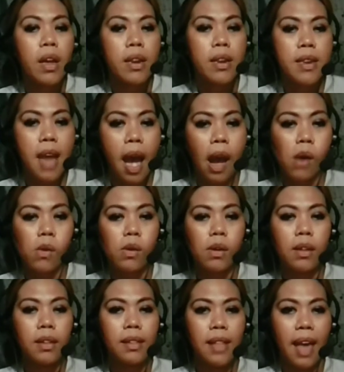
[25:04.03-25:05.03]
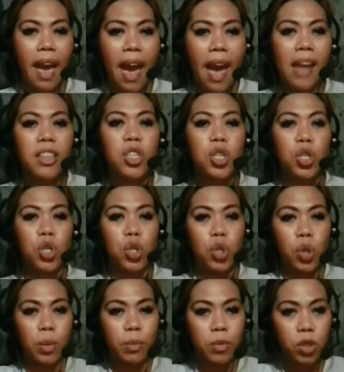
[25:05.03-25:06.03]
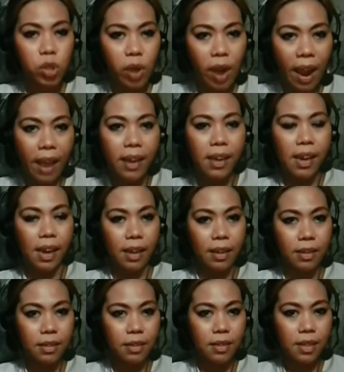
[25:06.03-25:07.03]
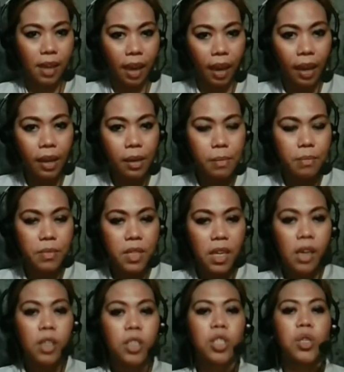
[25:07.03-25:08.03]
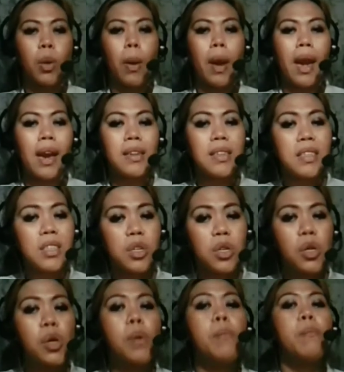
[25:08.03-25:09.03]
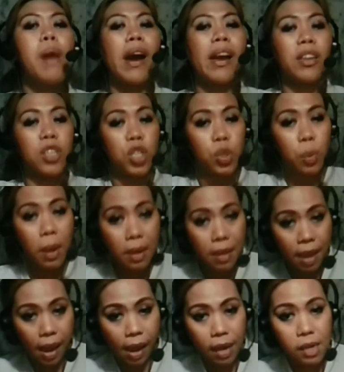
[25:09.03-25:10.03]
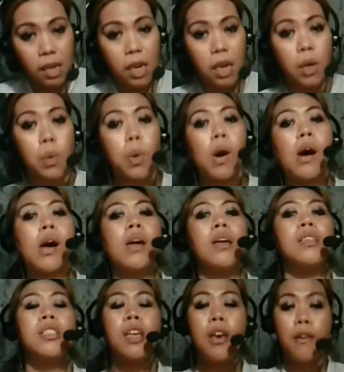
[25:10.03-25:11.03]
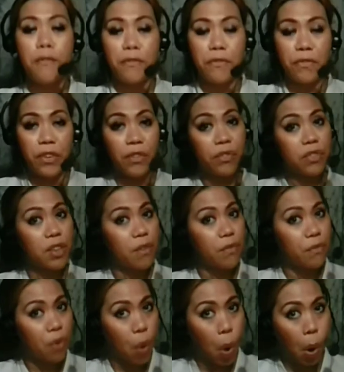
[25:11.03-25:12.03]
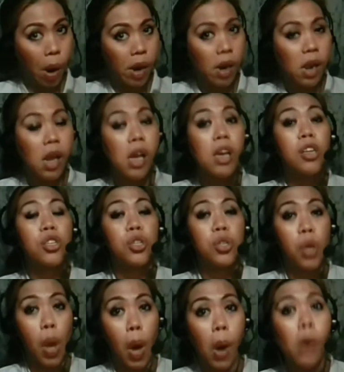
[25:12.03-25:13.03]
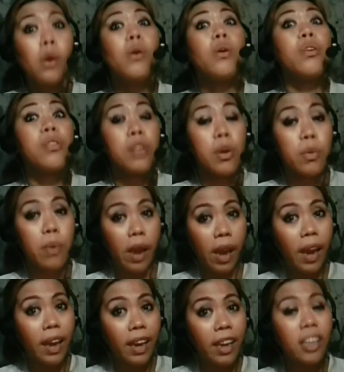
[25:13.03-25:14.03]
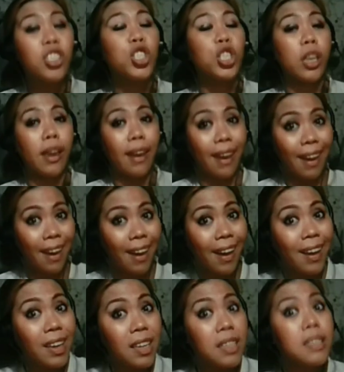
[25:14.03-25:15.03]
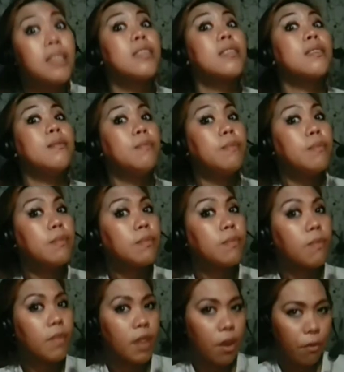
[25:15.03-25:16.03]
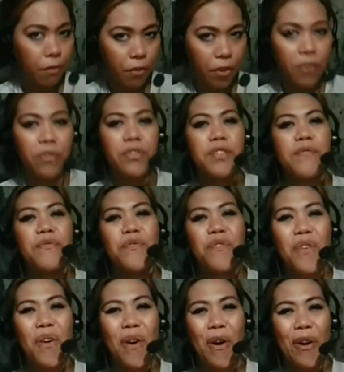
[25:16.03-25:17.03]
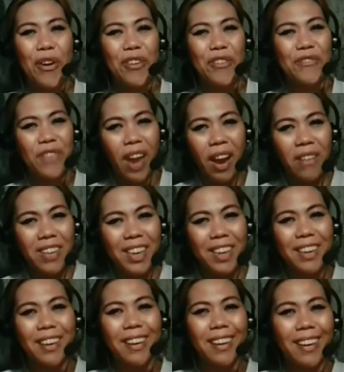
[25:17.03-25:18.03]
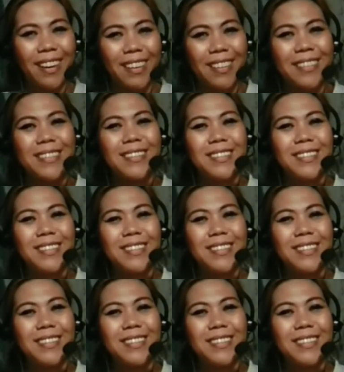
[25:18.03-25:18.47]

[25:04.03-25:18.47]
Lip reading: Now, let's subtract it, okay? So 82 minus 28 equals 54. So the range is 54. Very good.